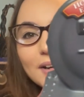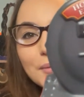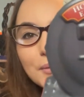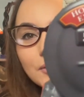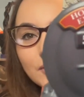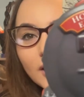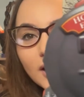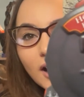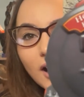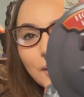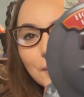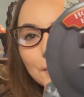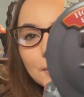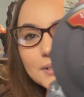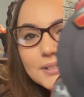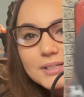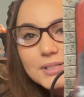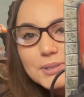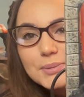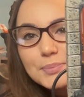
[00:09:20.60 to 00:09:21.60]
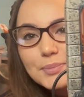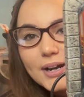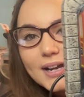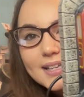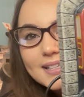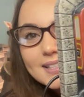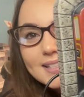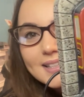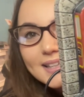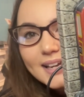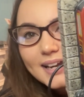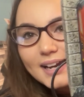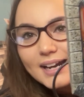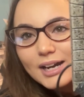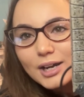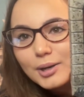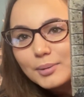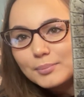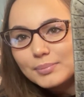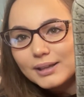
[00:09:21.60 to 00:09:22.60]
We got Hogwarts Express
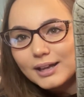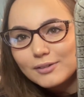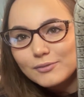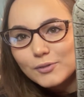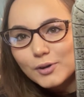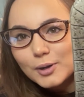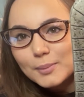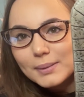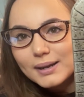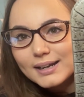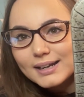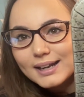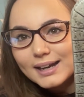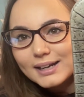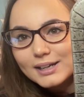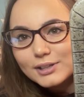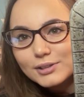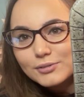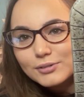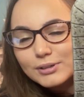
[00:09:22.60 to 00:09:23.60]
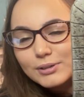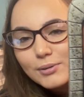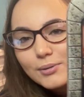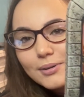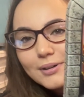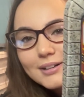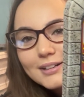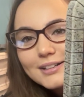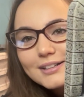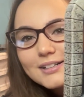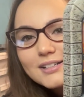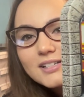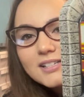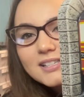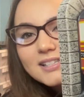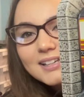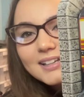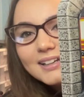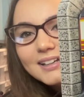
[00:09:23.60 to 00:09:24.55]
there, platform nine and three quarters.